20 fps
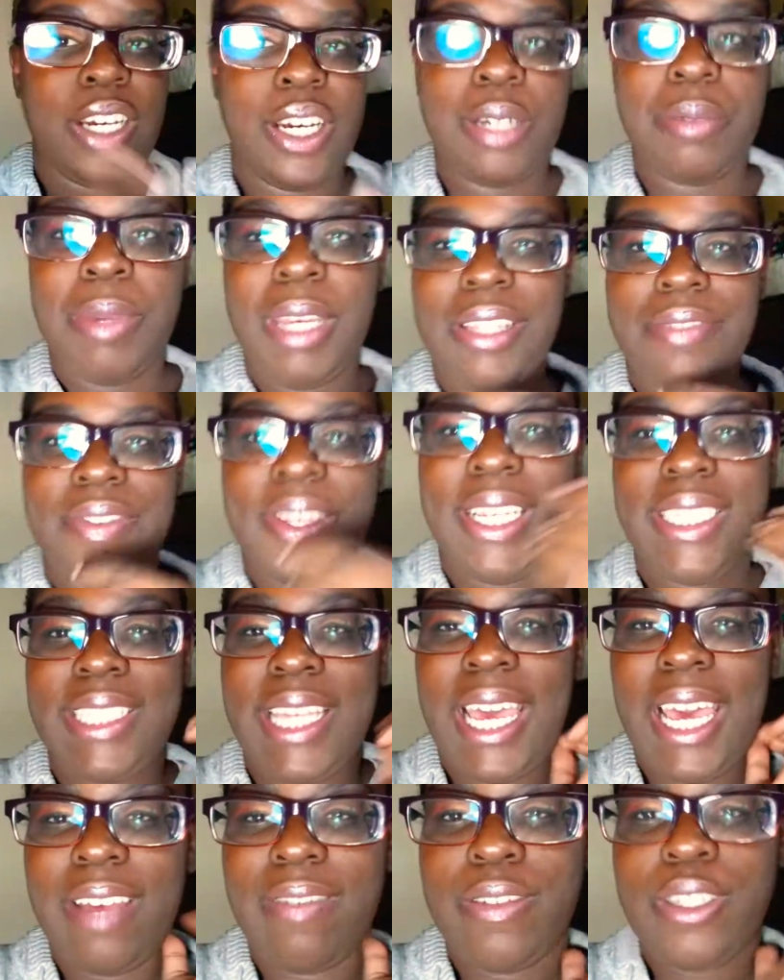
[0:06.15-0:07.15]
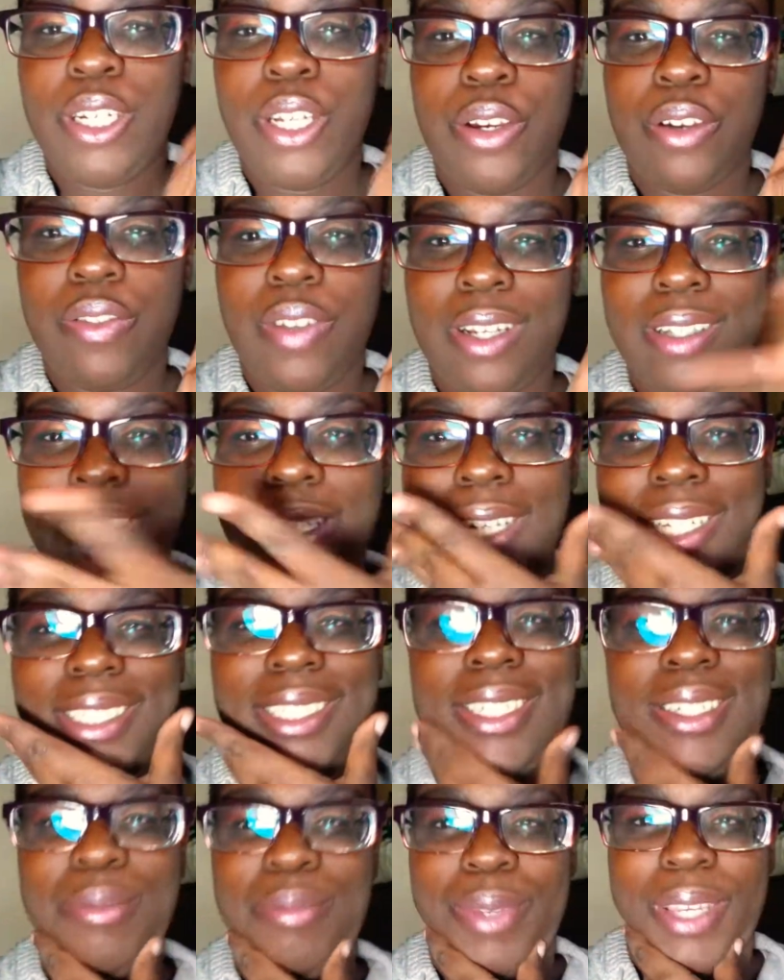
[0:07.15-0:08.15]
on my face I have no
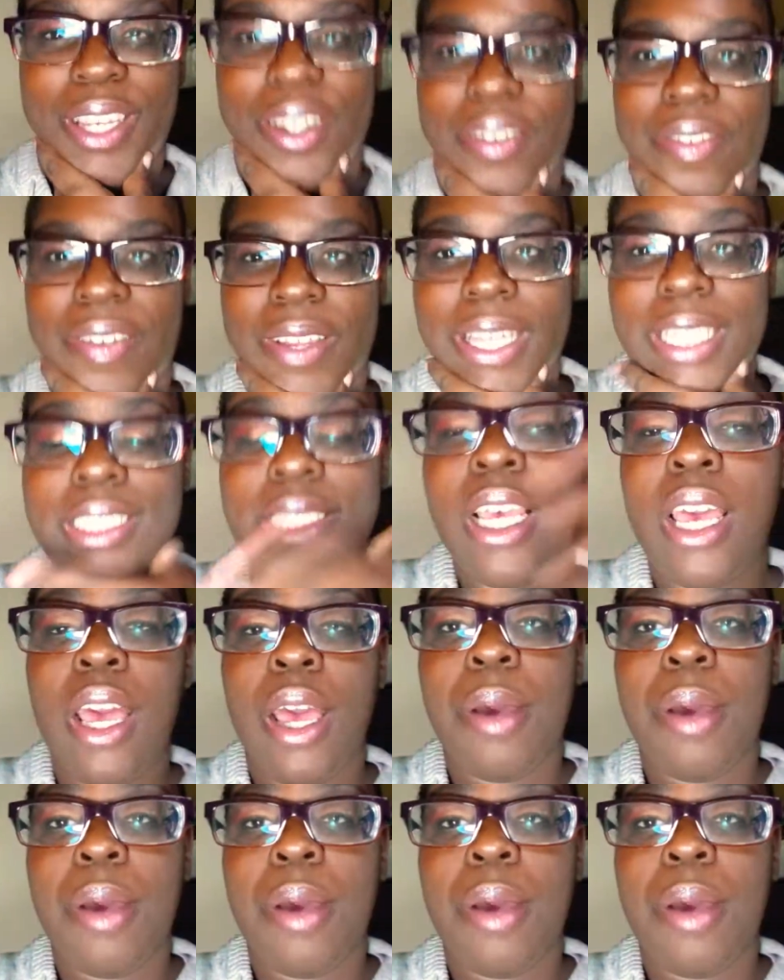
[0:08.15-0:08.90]
foundation bare face